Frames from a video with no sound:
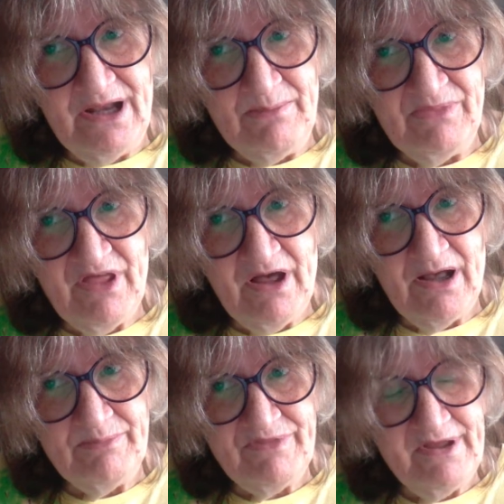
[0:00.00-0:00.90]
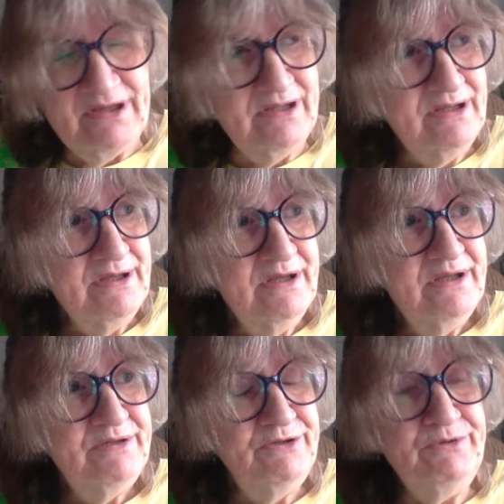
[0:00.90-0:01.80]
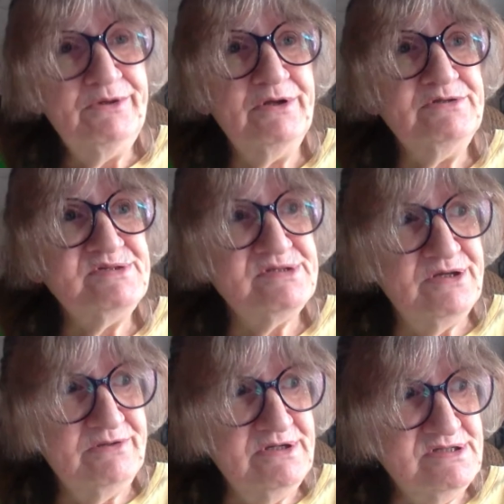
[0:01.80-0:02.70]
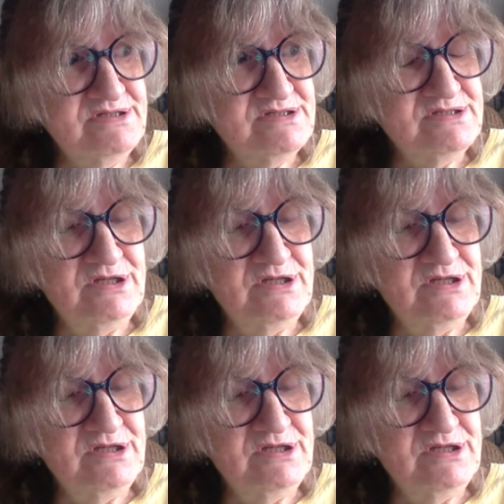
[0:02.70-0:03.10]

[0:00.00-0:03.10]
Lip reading: and I'm thinking, dude, are you serious?